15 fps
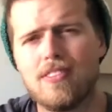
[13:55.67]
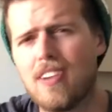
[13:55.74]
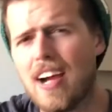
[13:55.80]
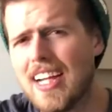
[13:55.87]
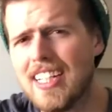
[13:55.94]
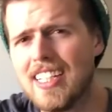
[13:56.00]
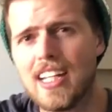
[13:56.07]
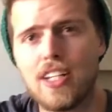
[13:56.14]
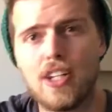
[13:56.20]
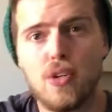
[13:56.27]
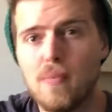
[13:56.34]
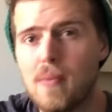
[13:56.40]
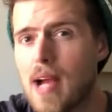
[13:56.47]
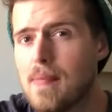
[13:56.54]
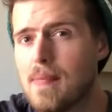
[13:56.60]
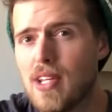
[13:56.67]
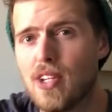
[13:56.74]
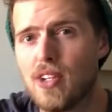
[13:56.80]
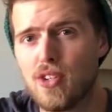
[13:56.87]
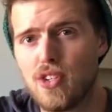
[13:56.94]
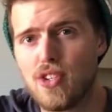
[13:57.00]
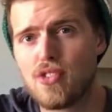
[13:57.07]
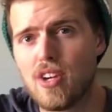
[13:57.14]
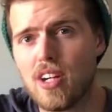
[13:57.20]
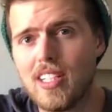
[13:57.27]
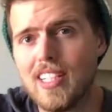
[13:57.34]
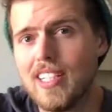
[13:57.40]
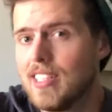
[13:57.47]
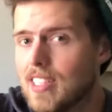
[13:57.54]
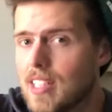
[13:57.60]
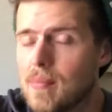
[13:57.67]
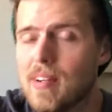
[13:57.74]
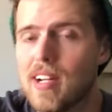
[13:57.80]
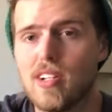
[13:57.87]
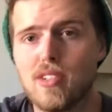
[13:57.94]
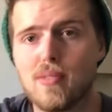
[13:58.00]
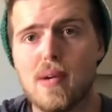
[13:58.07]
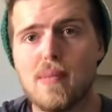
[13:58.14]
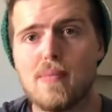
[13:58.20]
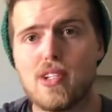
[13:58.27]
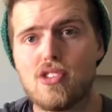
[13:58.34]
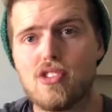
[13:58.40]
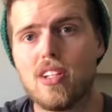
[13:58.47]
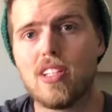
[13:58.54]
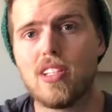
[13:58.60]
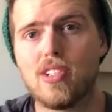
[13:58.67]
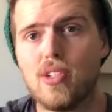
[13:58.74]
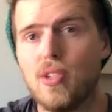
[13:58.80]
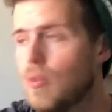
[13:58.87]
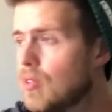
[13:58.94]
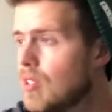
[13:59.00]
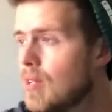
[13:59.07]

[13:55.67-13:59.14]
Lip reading: Find, you're struggling, someone else might be struggling too.